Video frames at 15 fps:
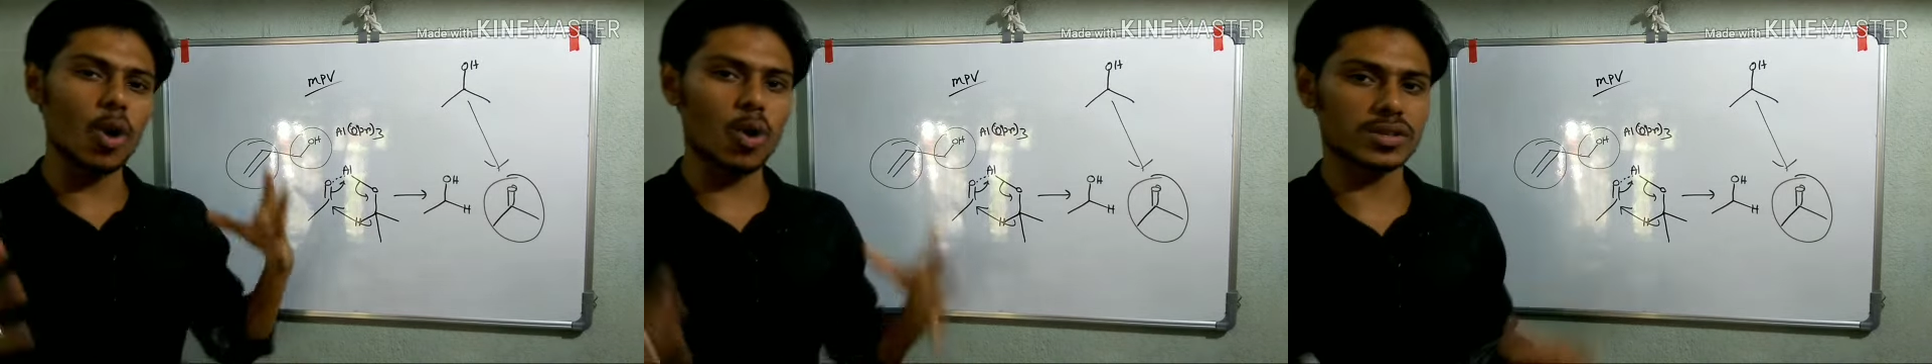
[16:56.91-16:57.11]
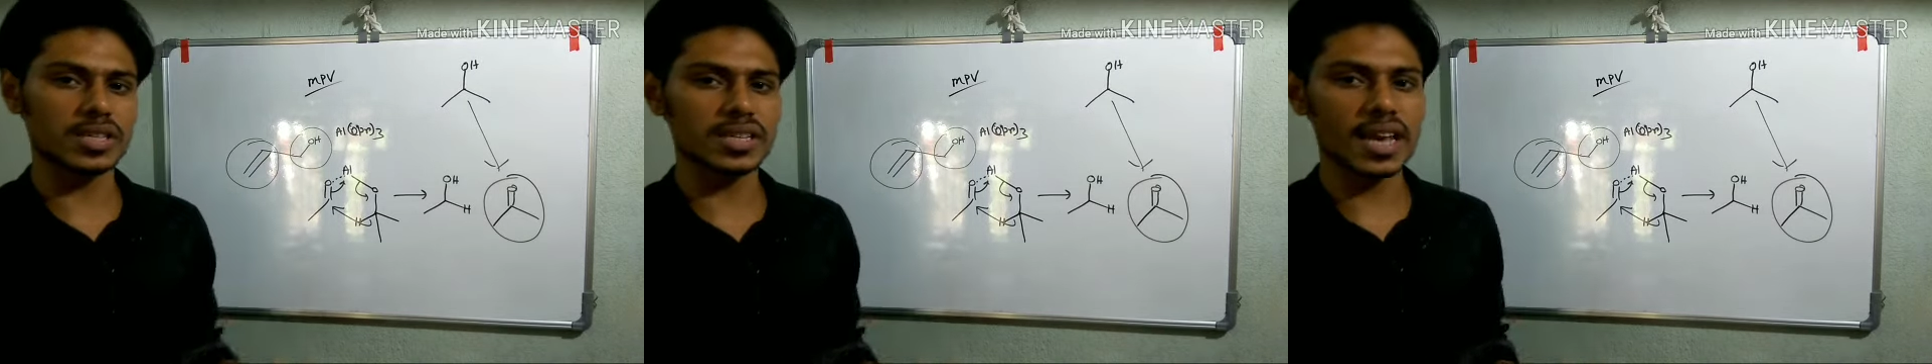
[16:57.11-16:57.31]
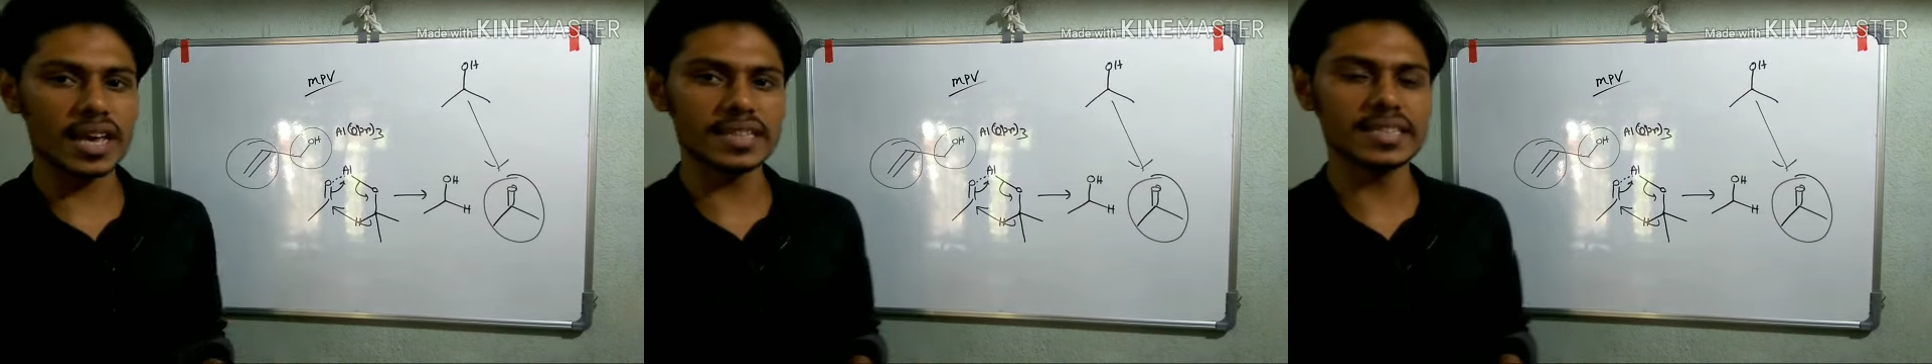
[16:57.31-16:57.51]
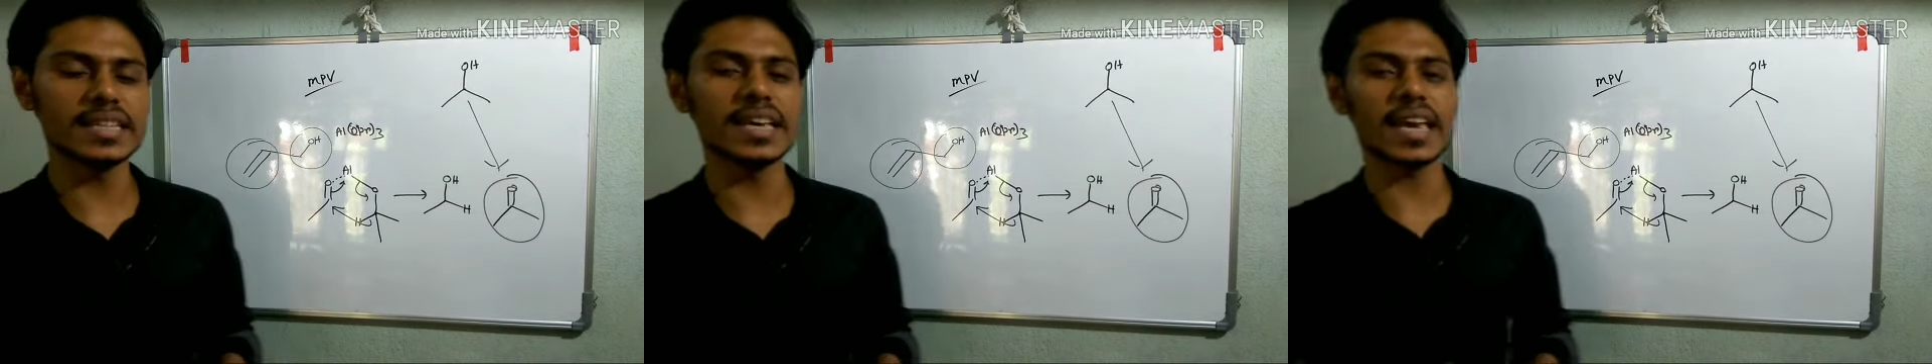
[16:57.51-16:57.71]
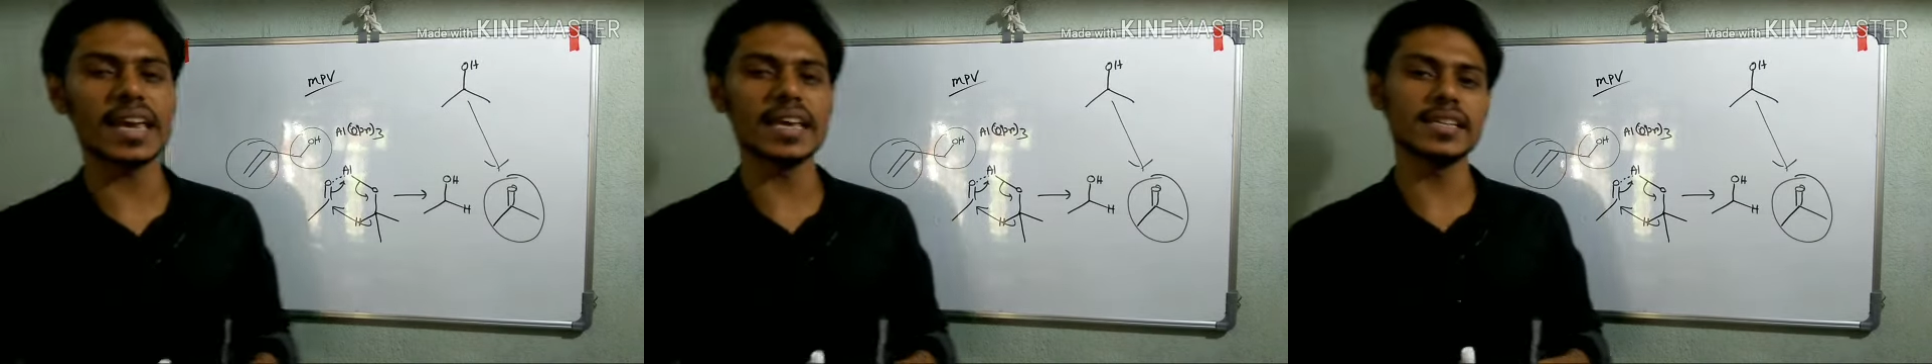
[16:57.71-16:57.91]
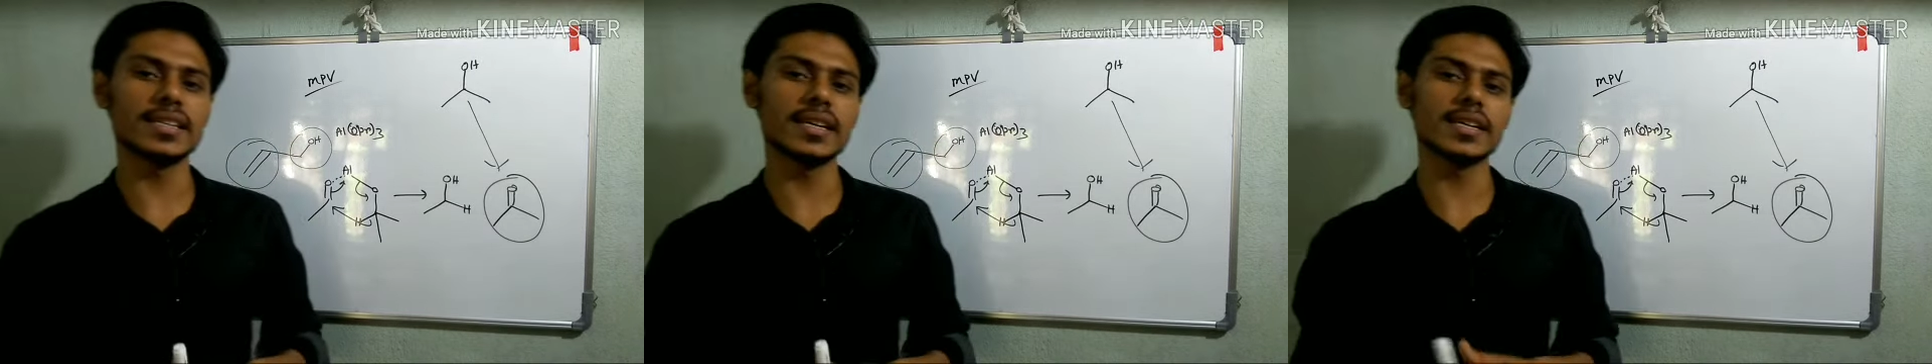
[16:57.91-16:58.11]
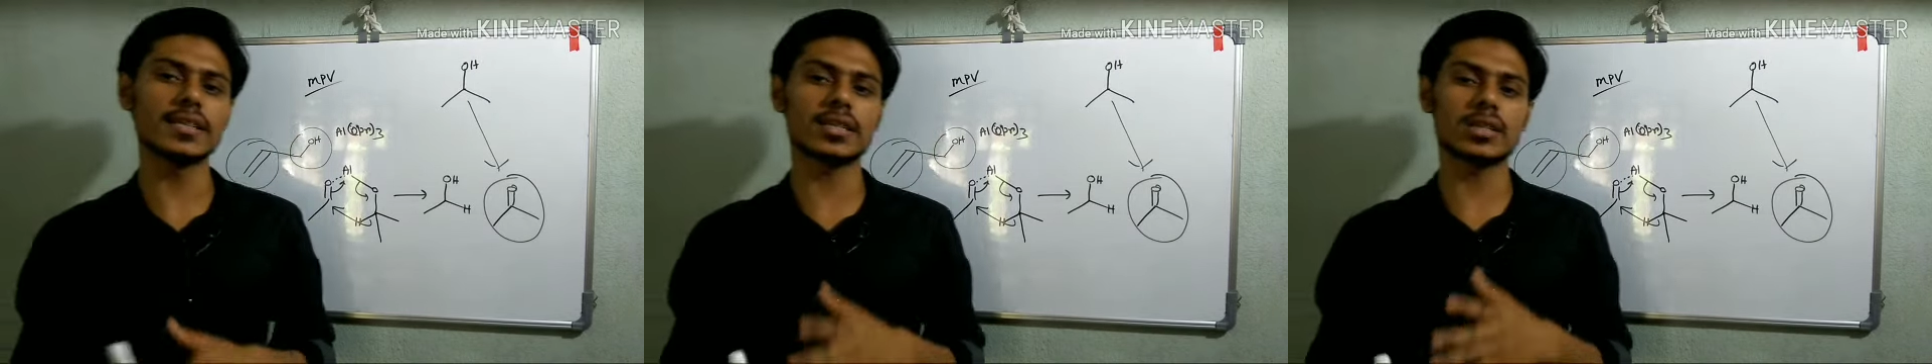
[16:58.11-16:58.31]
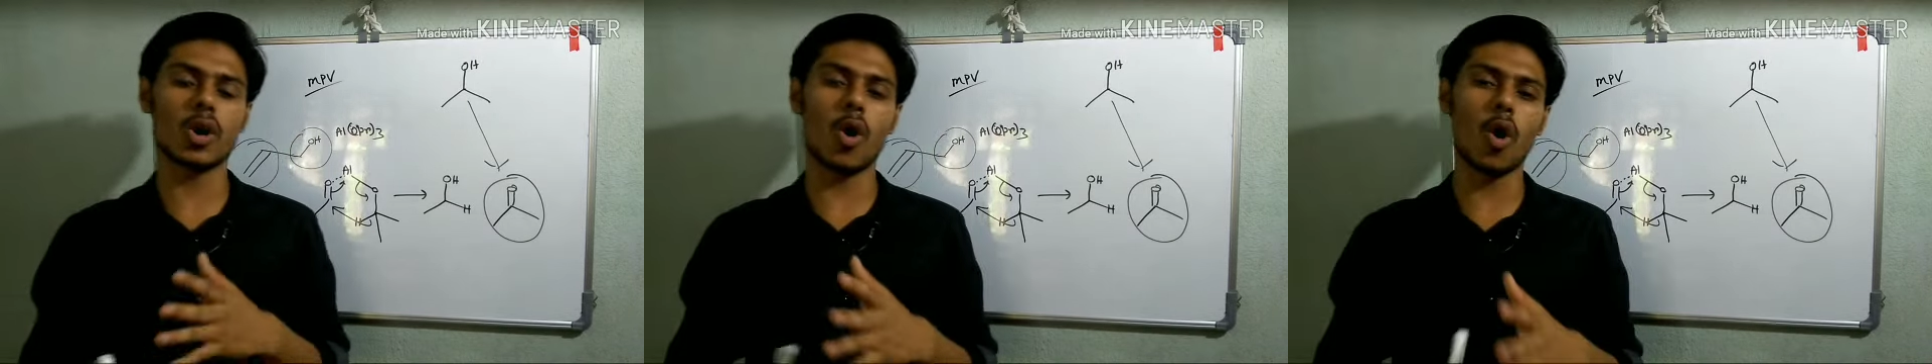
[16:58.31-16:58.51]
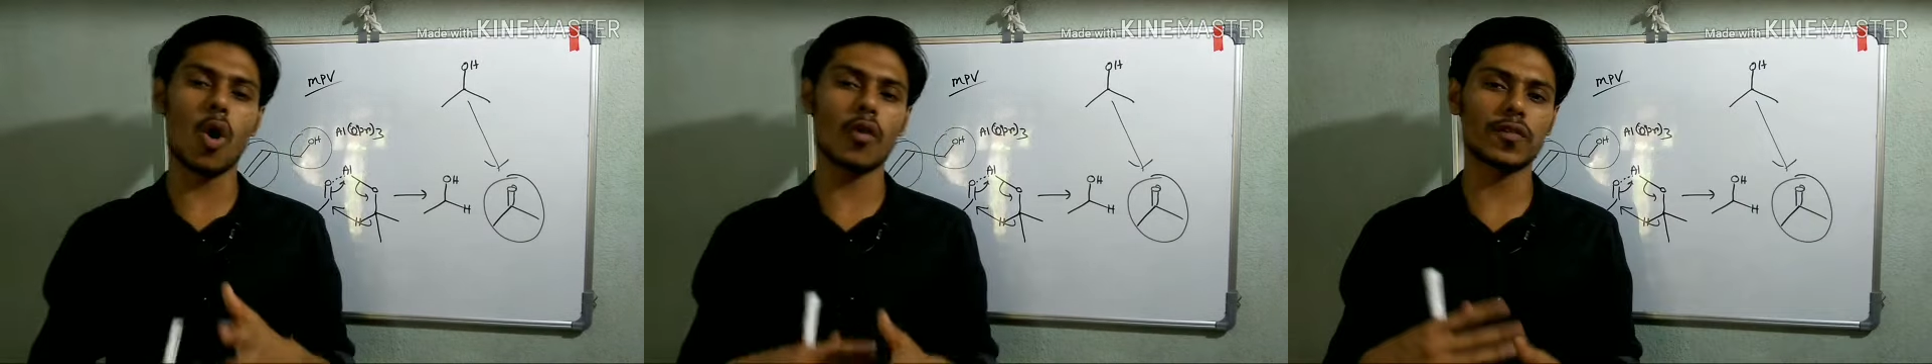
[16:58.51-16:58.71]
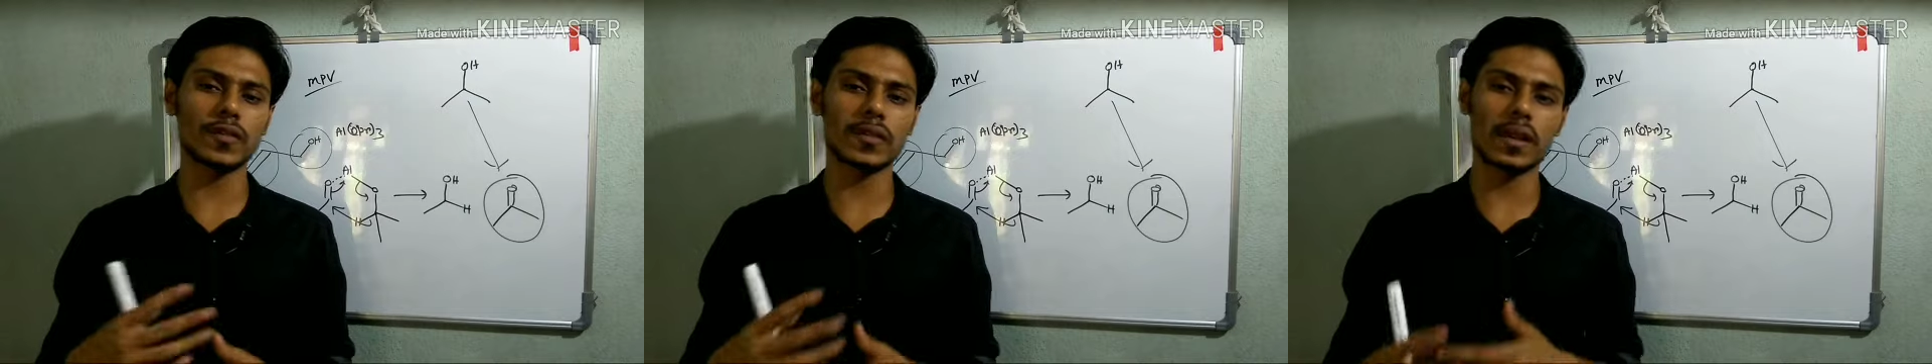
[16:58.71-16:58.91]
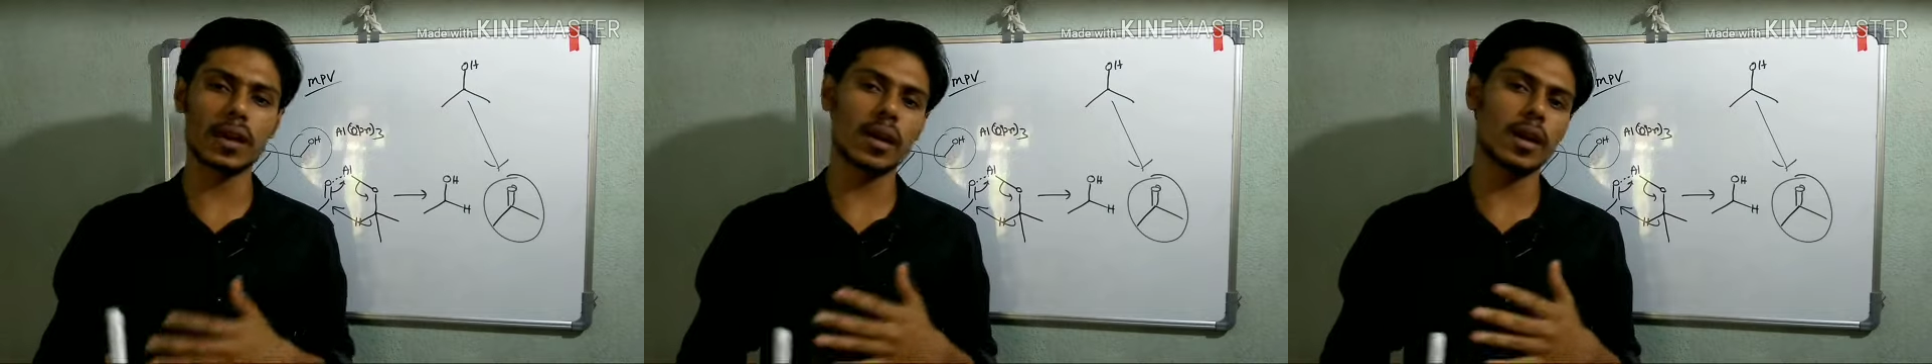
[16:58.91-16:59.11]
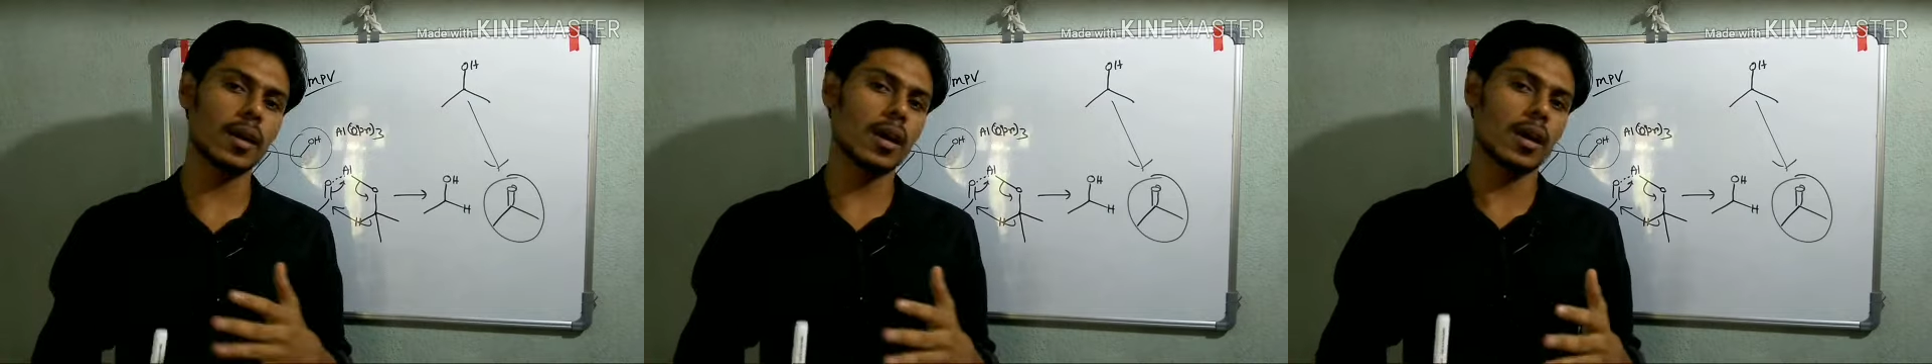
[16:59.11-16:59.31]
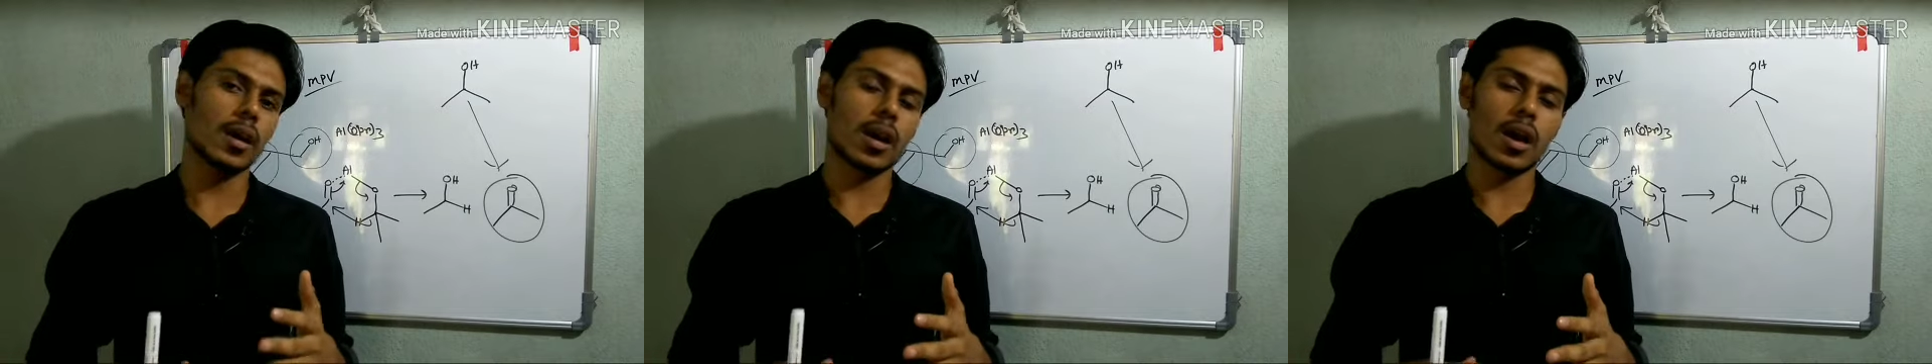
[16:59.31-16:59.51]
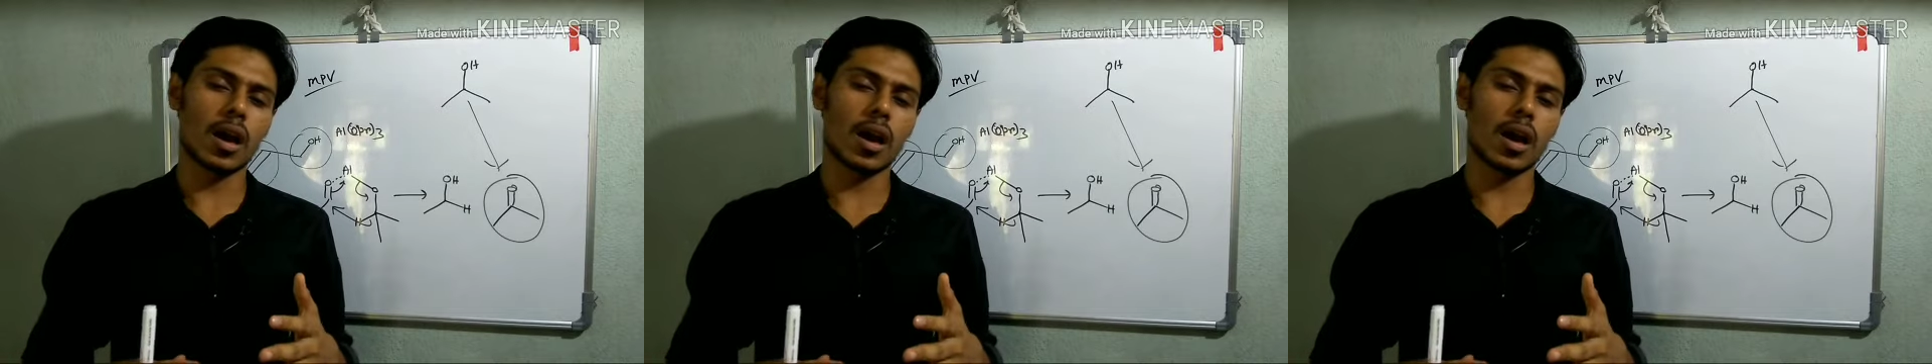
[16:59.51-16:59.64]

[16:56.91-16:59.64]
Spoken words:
oxidizing agents of the